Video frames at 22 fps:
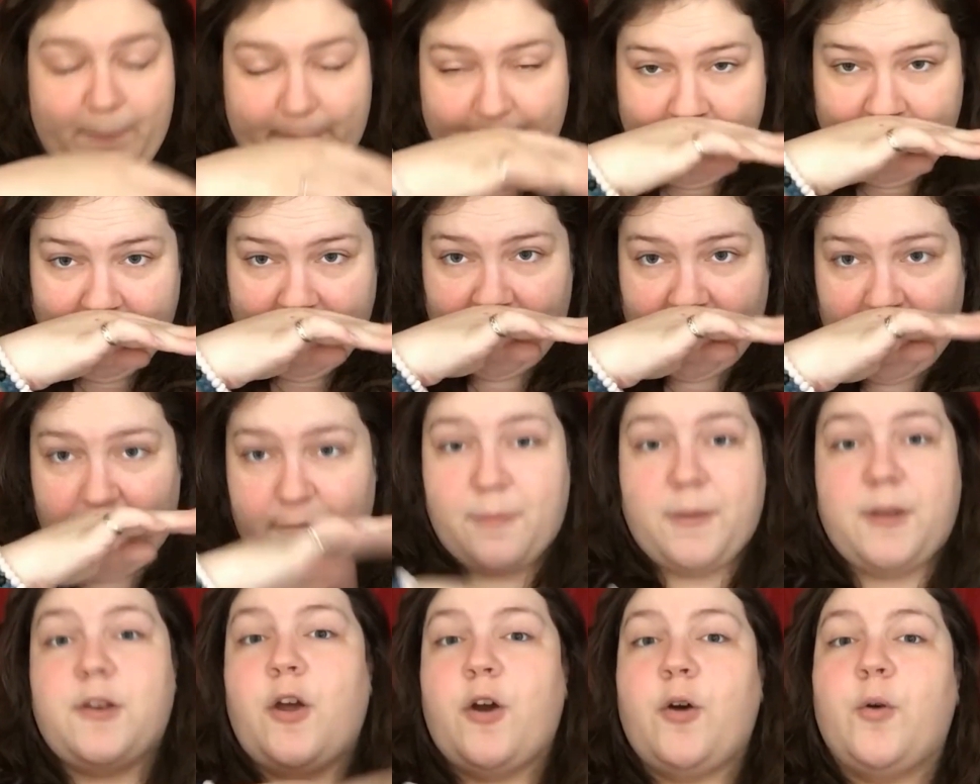
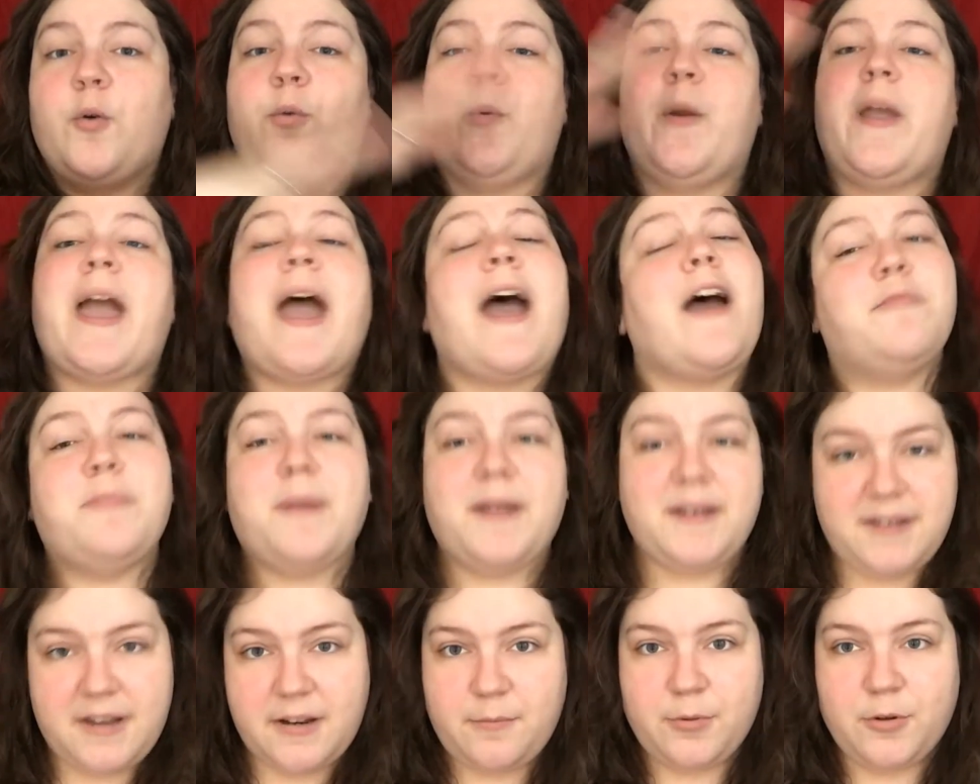we have
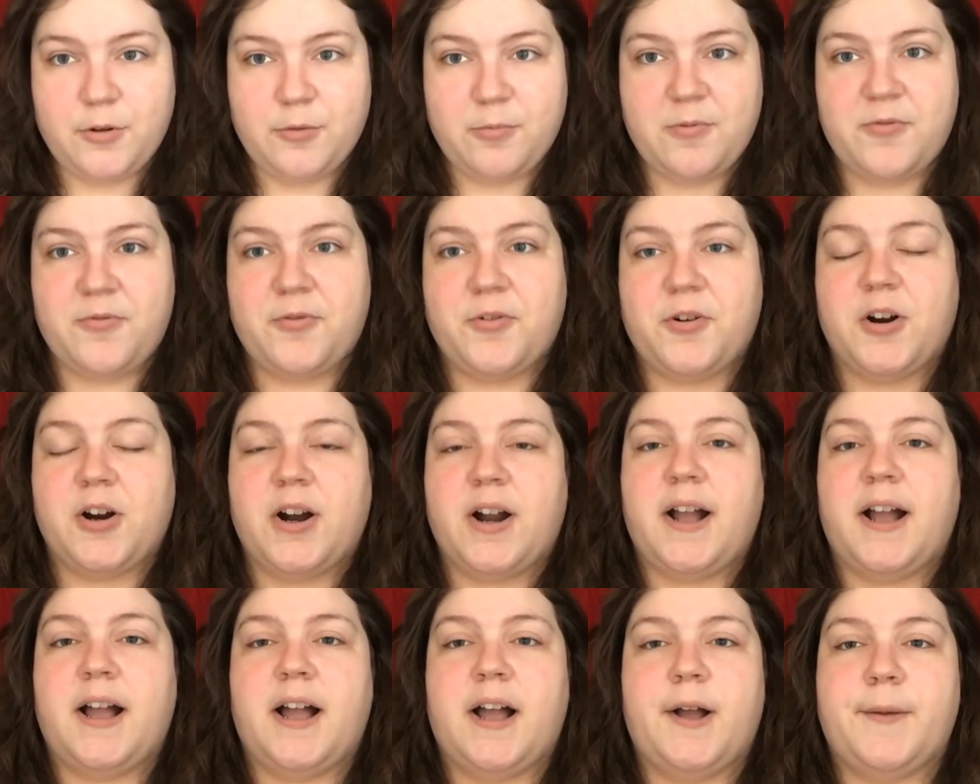met Deadpool before.